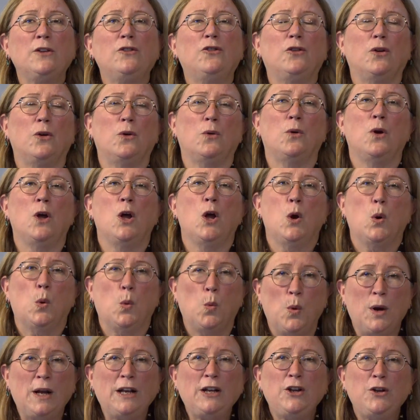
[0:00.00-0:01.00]
So
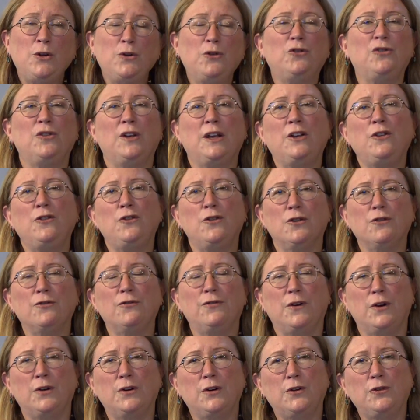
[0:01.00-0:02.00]
when you send your
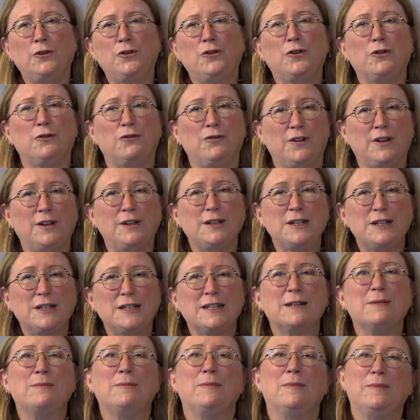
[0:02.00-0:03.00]
photos to
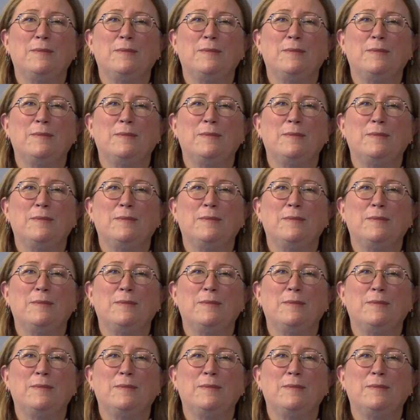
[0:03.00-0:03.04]
Phyllis,